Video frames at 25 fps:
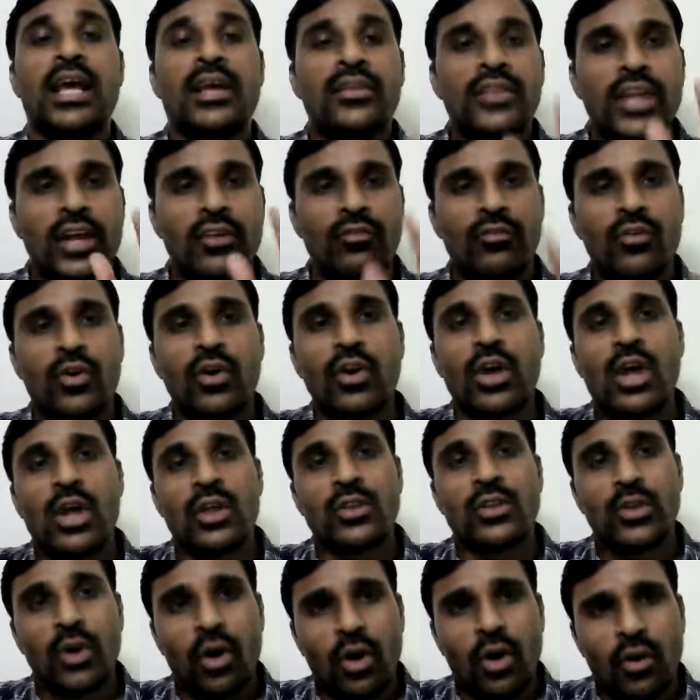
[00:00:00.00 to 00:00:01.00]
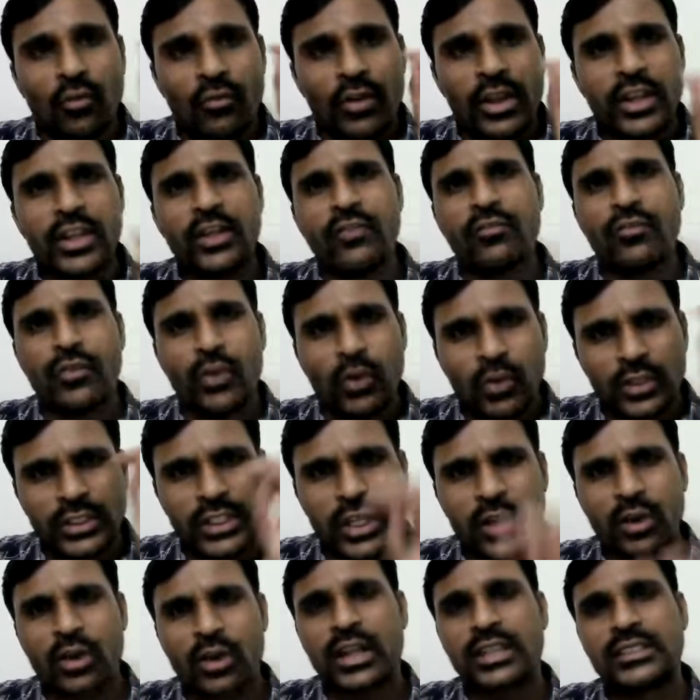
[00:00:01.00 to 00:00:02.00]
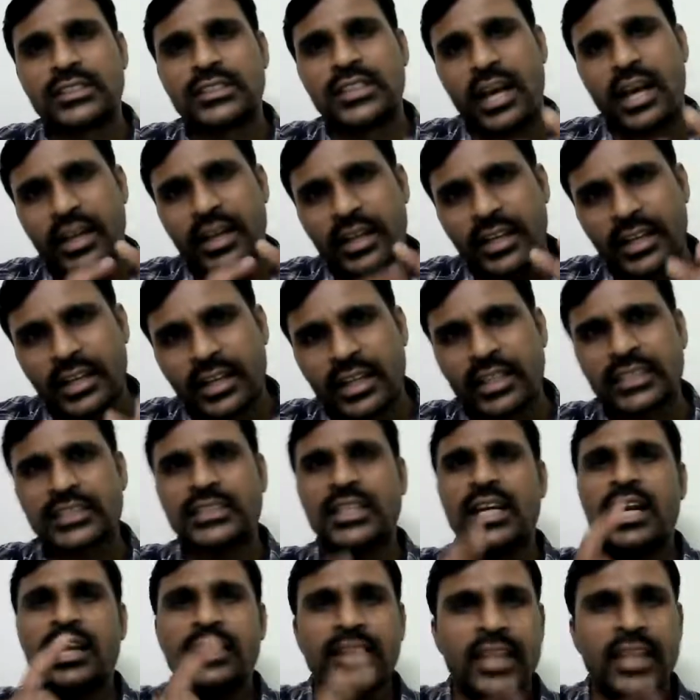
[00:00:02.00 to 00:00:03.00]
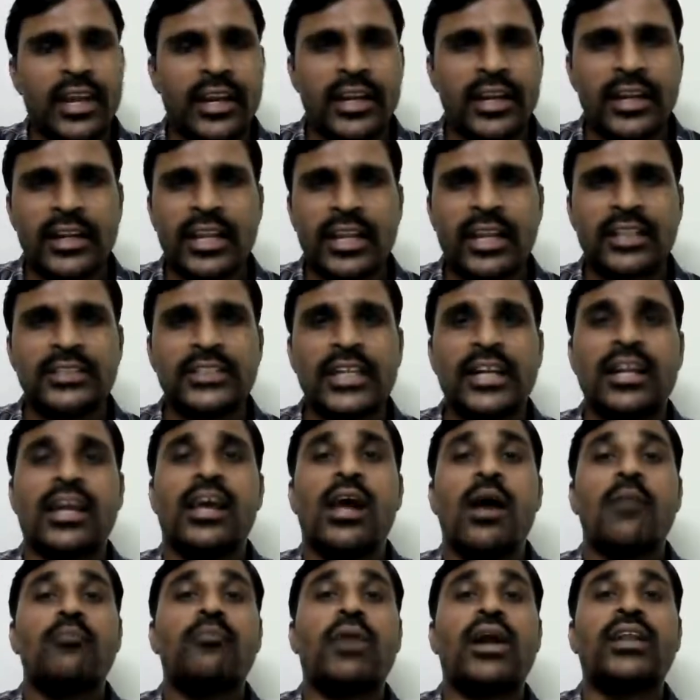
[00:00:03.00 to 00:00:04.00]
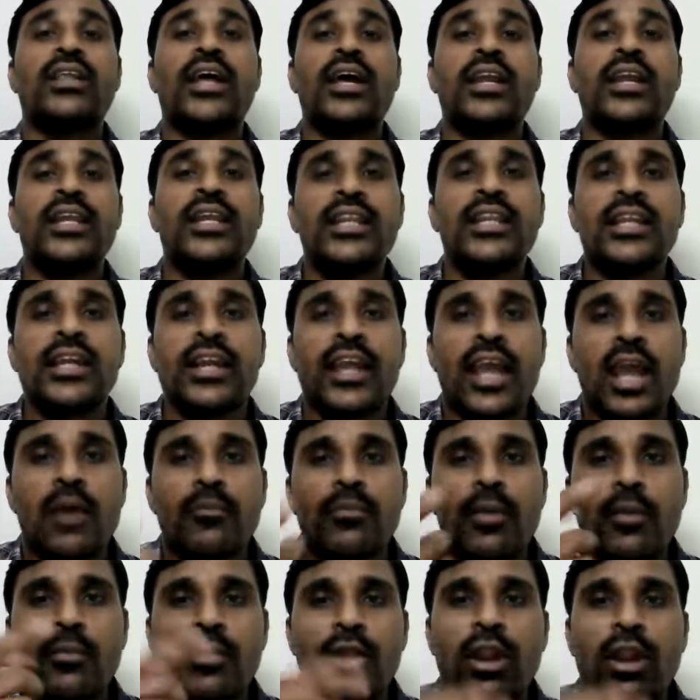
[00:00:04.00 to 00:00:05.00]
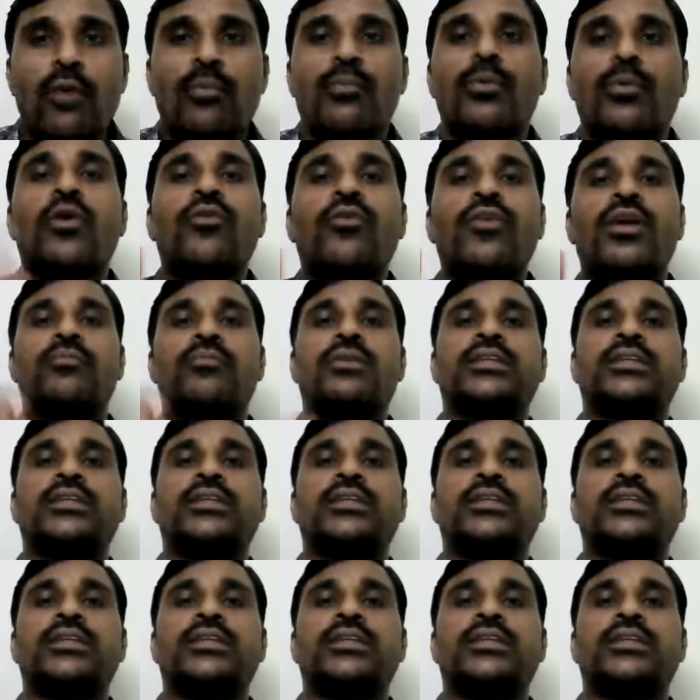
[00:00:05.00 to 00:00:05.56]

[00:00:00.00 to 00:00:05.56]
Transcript: Therefore, though very few shareholders, they are interested and they are intelligent, but they are incapable of proving